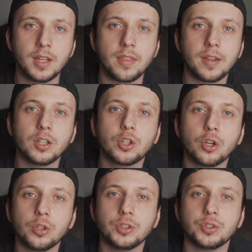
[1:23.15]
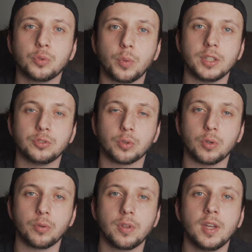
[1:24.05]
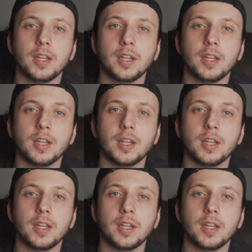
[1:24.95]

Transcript: that encourages wage growth,